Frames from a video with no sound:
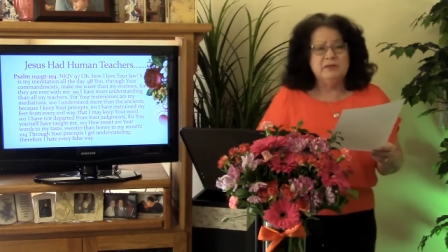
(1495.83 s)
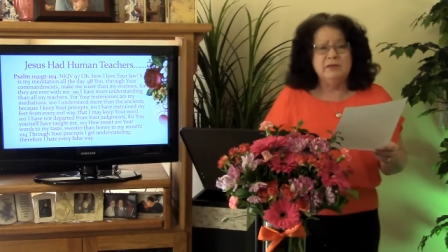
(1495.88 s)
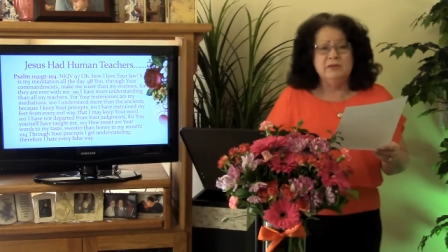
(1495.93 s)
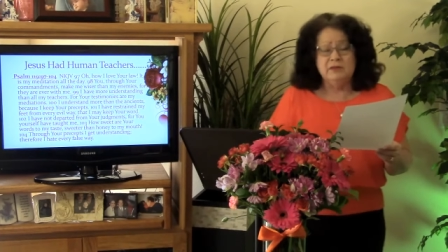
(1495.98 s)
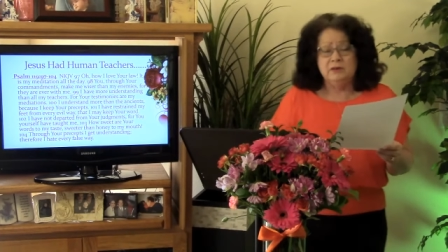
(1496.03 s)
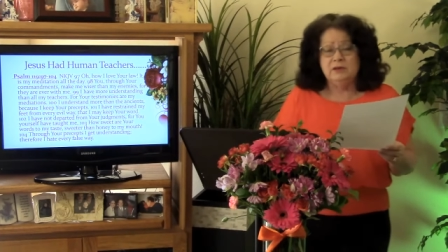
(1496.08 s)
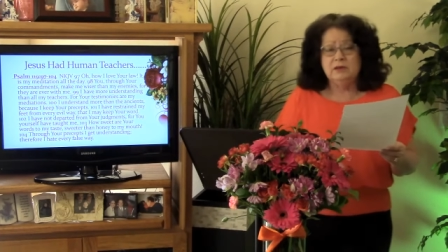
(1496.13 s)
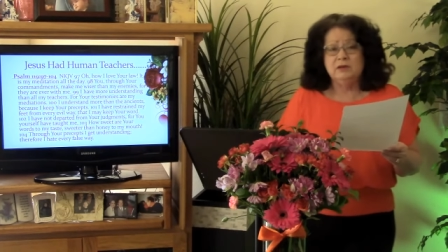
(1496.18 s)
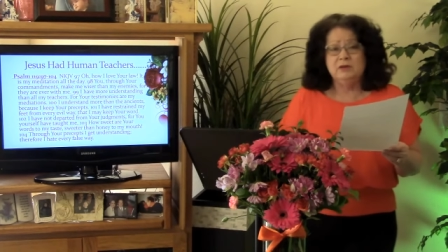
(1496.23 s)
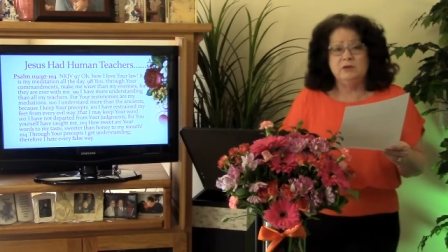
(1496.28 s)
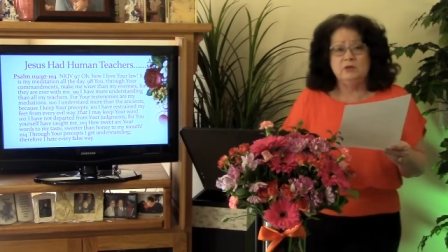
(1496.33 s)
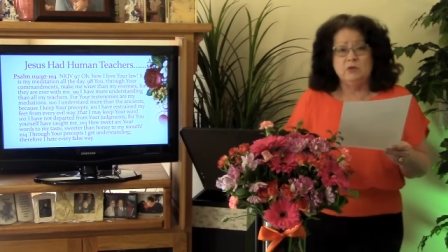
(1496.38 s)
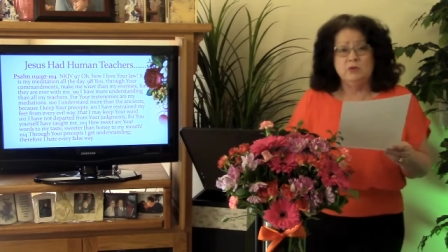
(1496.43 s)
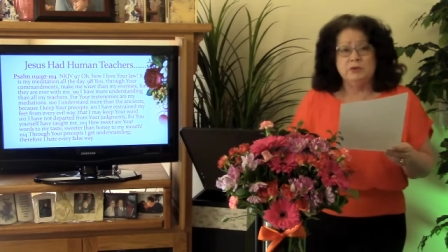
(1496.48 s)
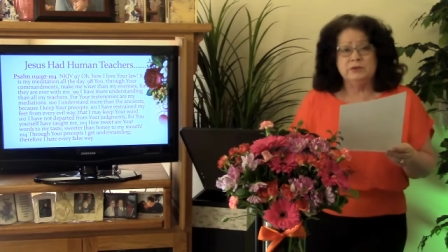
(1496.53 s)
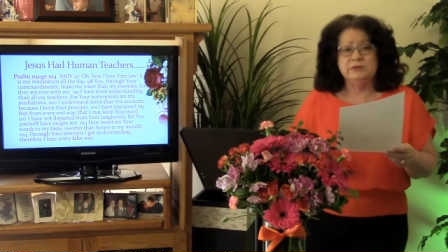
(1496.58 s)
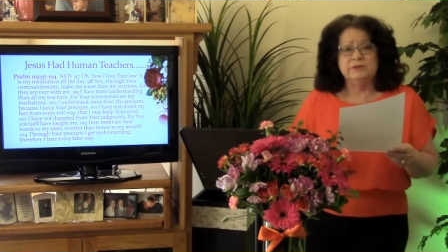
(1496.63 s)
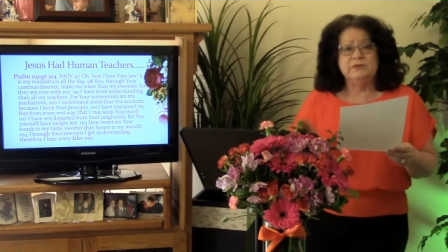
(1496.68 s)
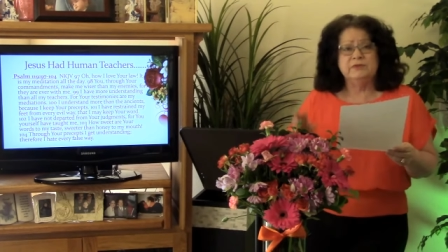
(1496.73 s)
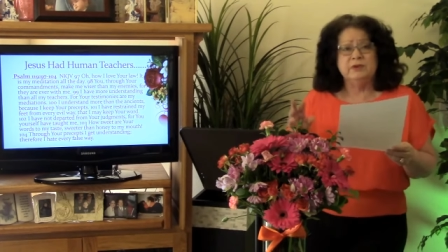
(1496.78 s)
And then, of
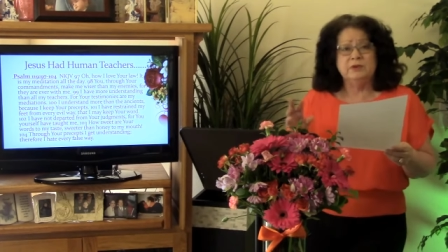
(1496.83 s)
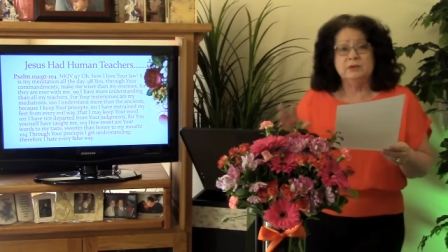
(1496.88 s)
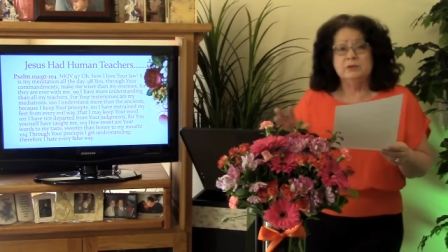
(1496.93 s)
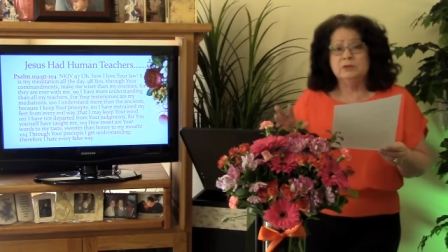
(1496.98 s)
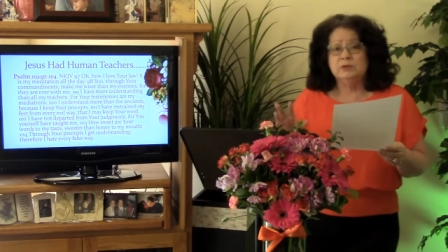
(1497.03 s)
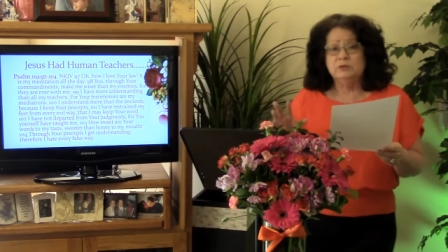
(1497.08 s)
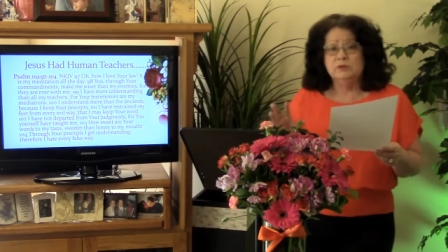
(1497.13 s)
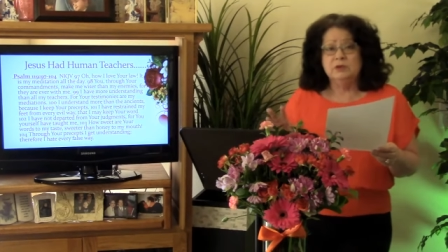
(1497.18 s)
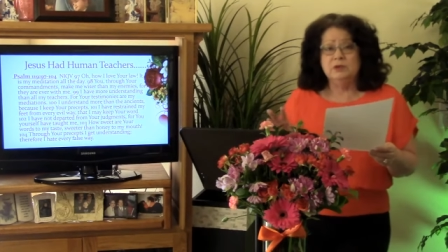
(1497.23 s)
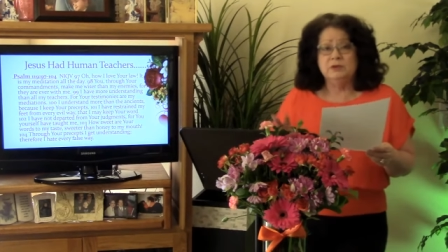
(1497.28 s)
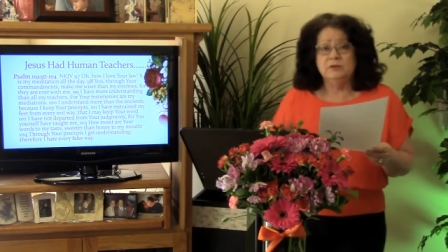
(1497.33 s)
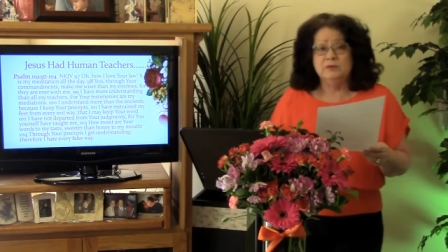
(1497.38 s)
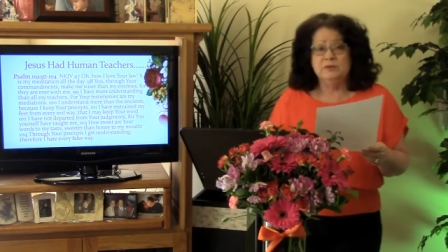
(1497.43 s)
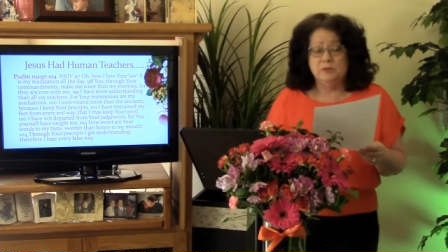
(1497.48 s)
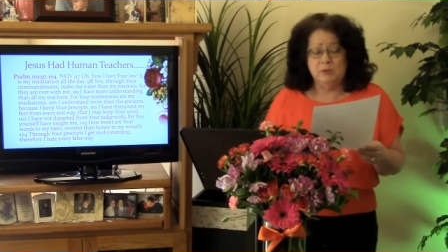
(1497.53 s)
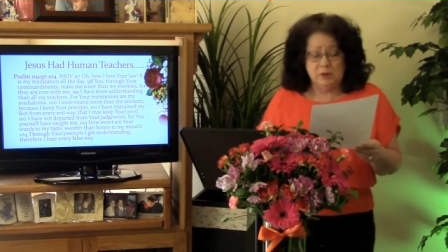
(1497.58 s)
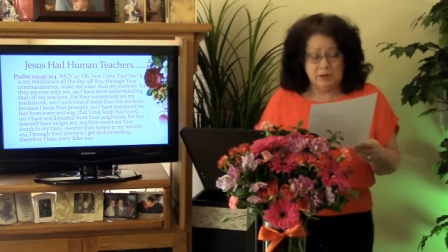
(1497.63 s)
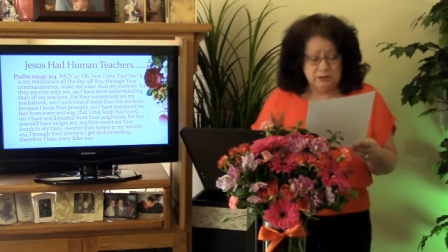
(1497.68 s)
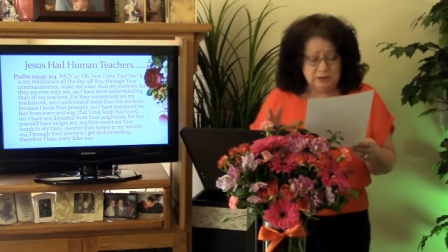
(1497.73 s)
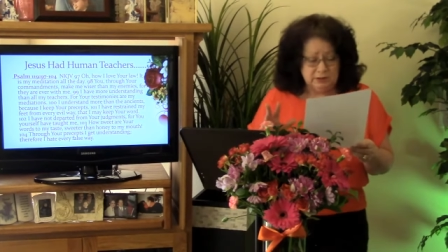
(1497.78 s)
course, verse
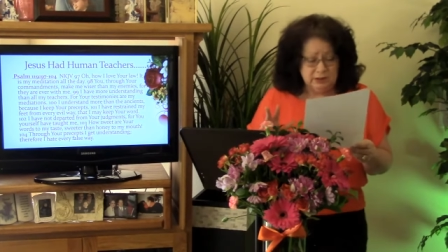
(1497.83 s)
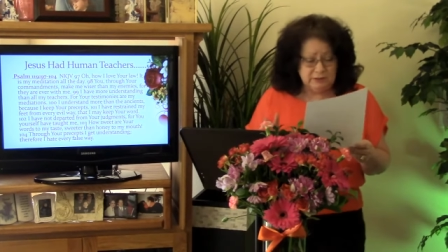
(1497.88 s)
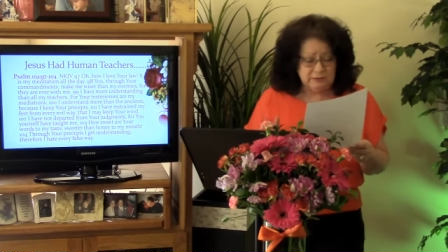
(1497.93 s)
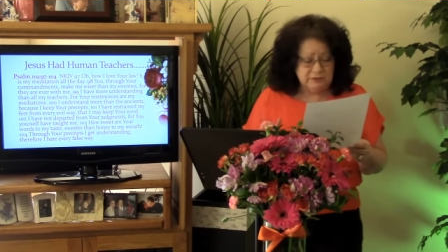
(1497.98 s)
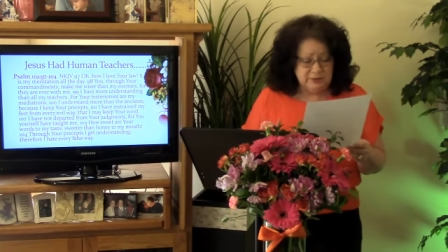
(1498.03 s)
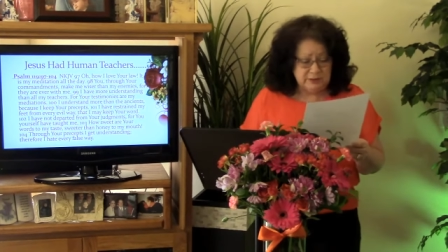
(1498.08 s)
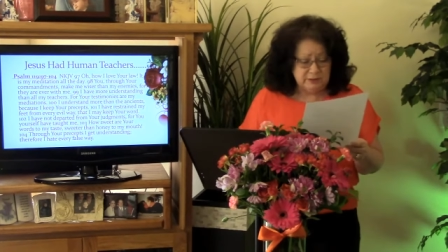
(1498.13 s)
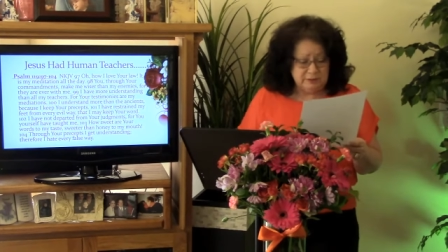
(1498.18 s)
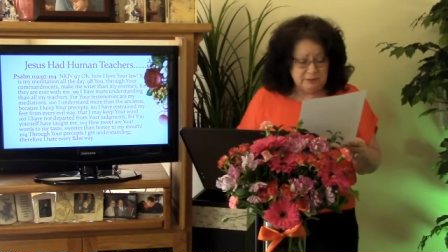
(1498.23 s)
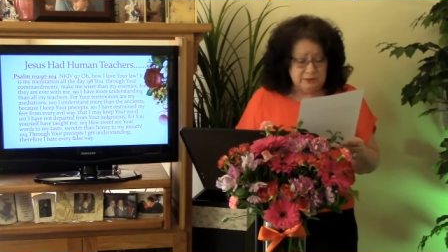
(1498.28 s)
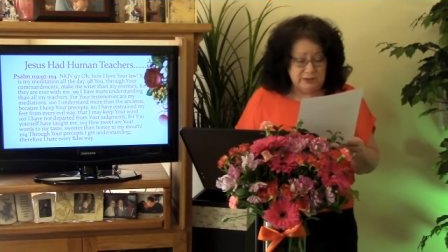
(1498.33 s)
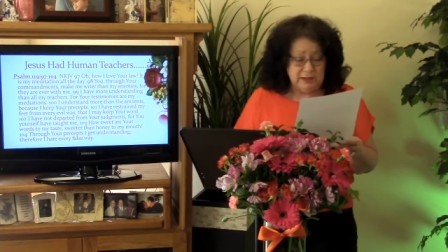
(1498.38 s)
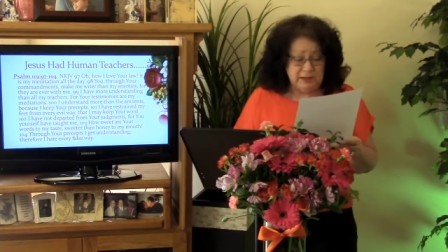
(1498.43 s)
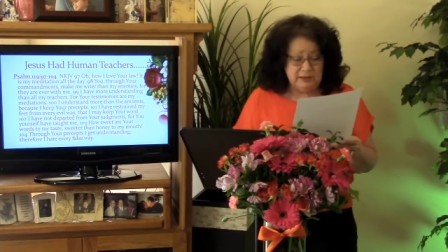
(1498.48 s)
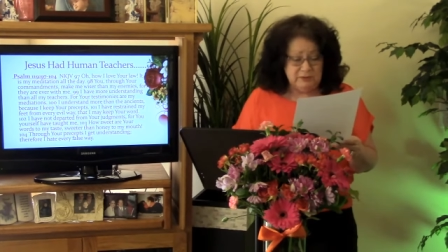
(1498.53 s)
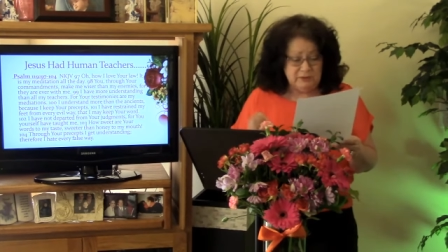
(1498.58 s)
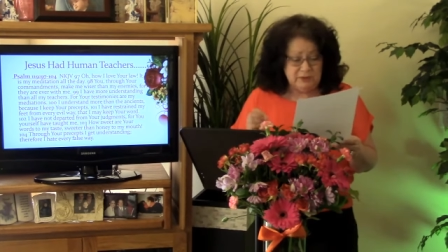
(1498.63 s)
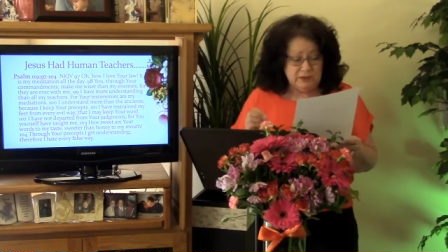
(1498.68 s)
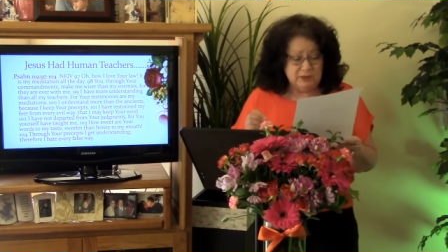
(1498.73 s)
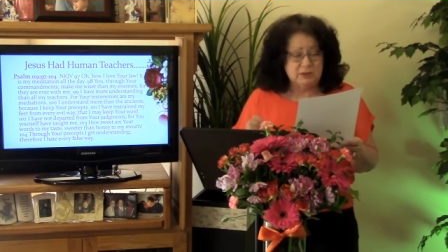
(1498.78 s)
104, I love this one. I
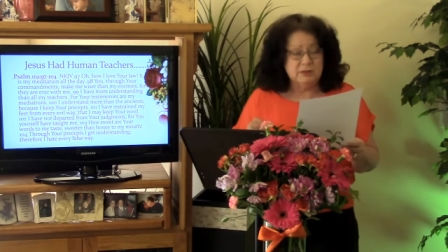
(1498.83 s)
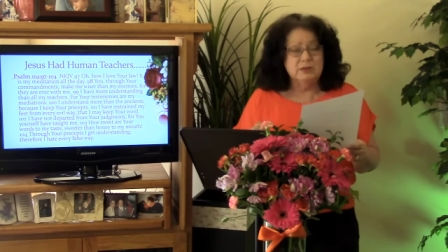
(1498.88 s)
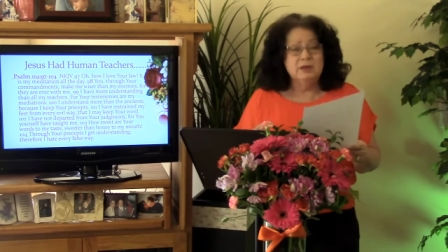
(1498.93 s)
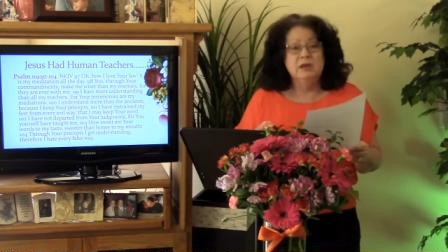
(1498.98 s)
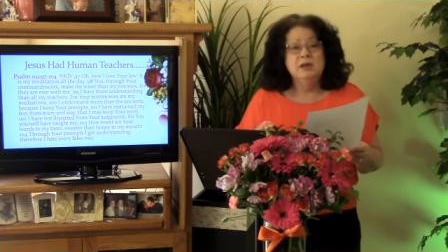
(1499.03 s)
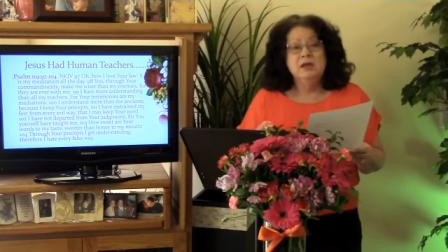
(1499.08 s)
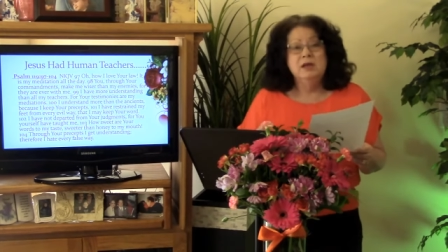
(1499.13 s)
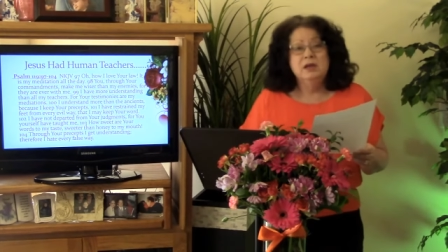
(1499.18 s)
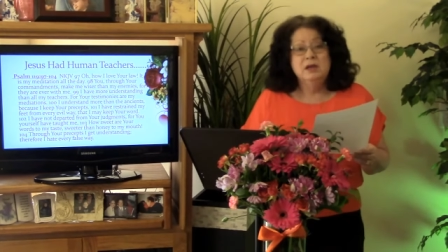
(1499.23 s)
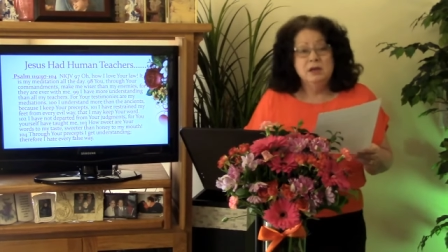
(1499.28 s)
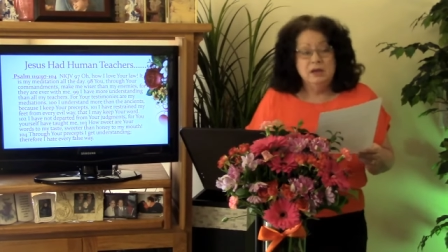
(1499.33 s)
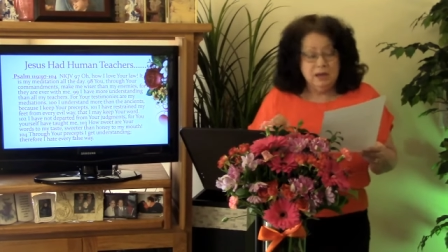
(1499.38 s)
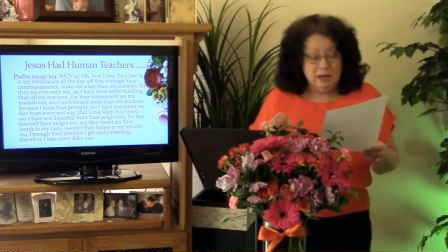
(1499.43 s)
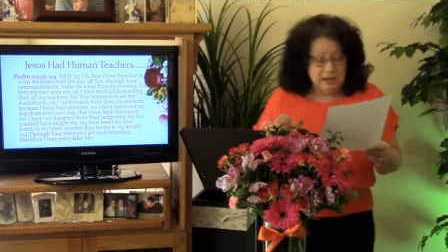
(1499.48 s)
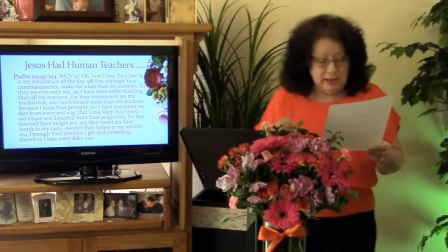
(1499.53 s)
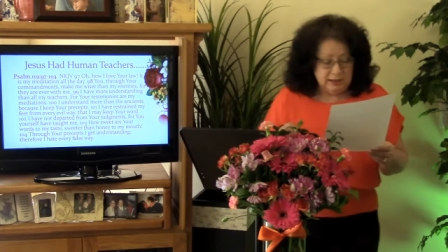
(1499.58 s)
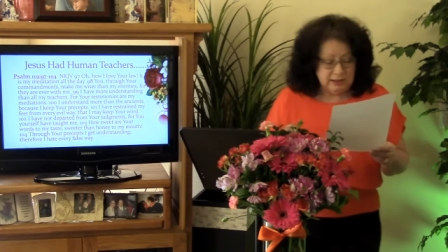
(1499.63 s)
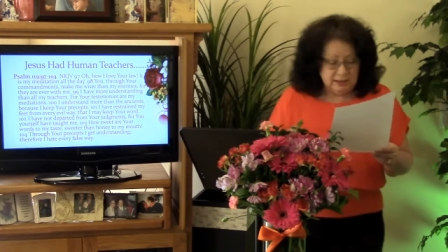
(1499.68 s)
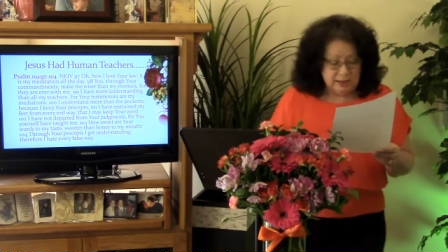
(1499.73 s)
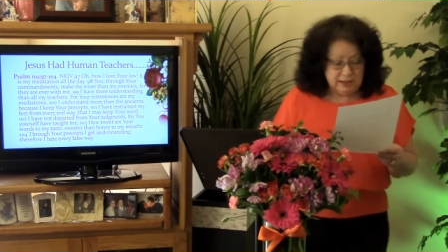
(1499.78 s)
have it
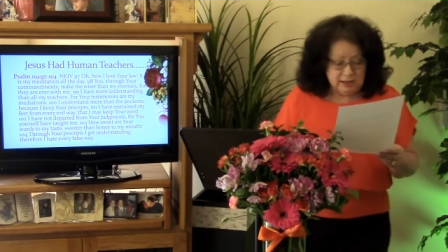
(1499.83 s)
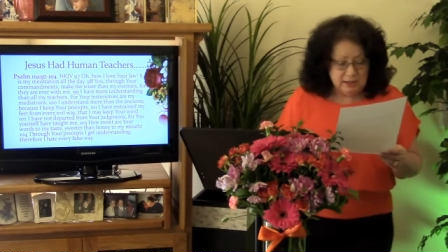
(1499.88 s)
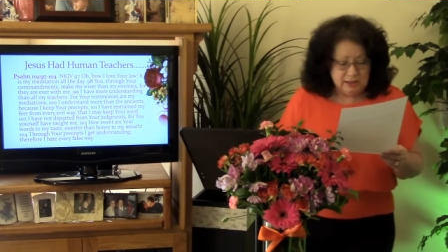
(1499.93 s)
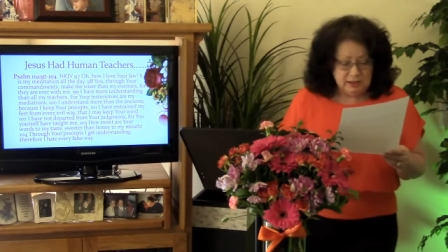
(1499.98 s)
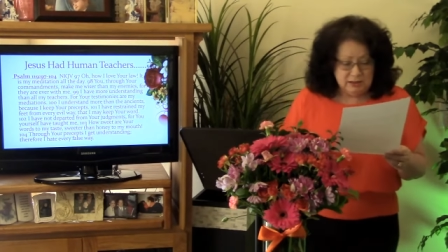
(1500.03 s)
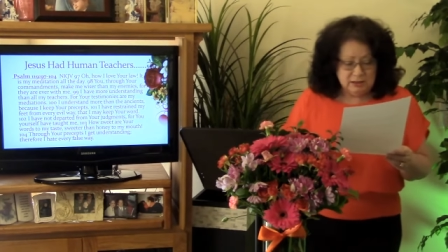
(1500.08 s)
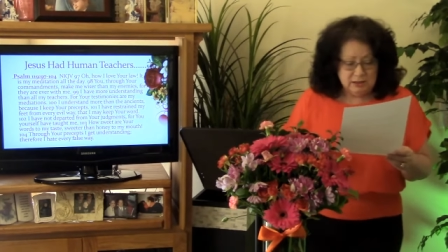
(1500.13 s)
highlighted. Mm